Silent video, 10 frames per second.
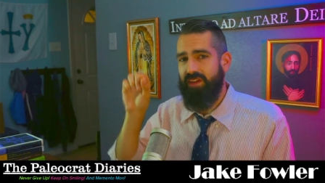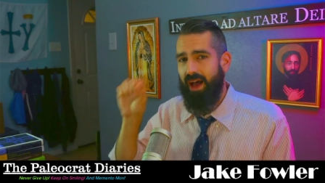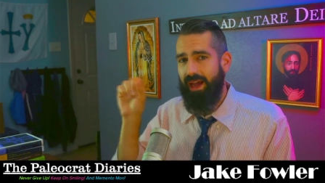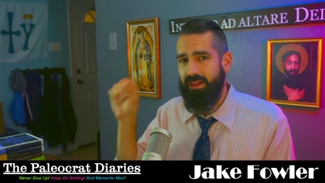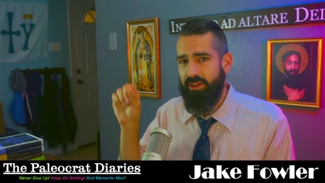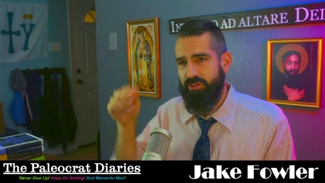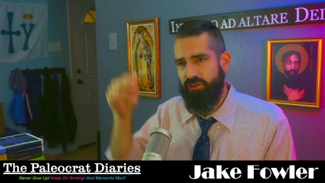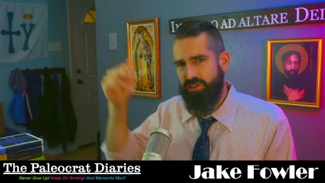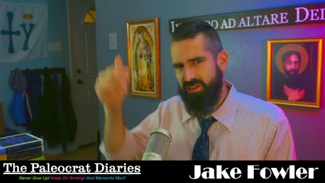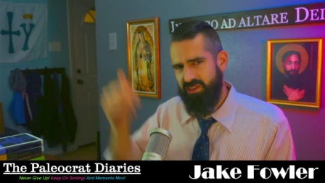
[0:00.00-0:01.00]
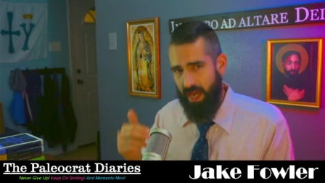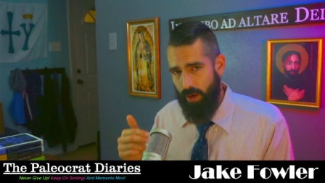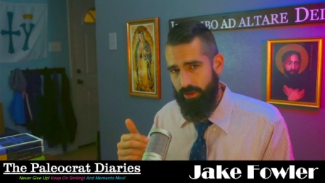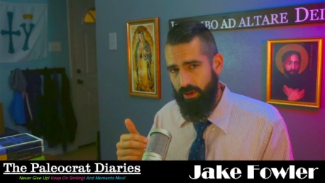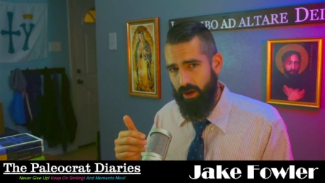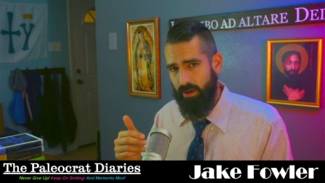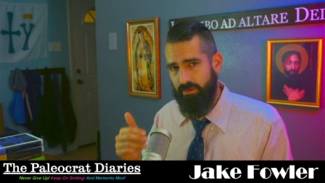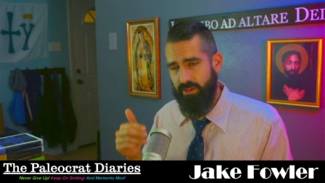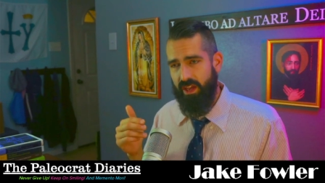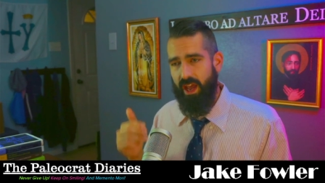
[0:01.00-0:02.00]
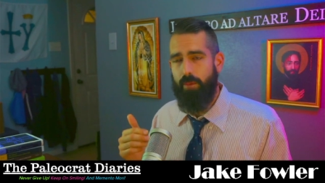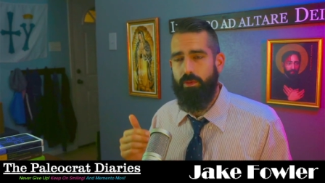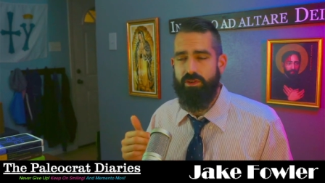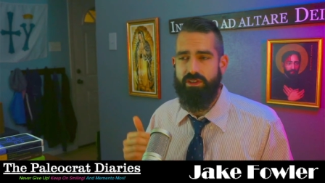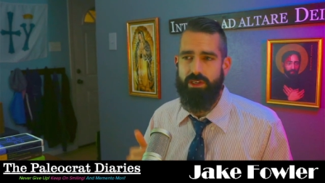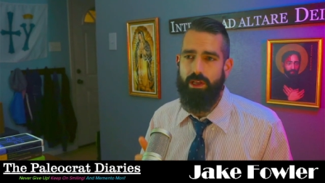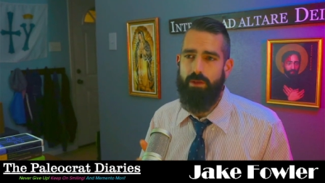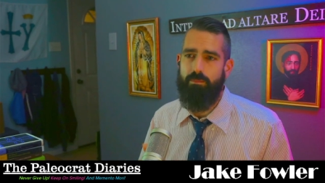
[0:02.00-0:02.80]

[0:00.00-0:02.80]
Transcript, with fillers: islands just south of the capital city,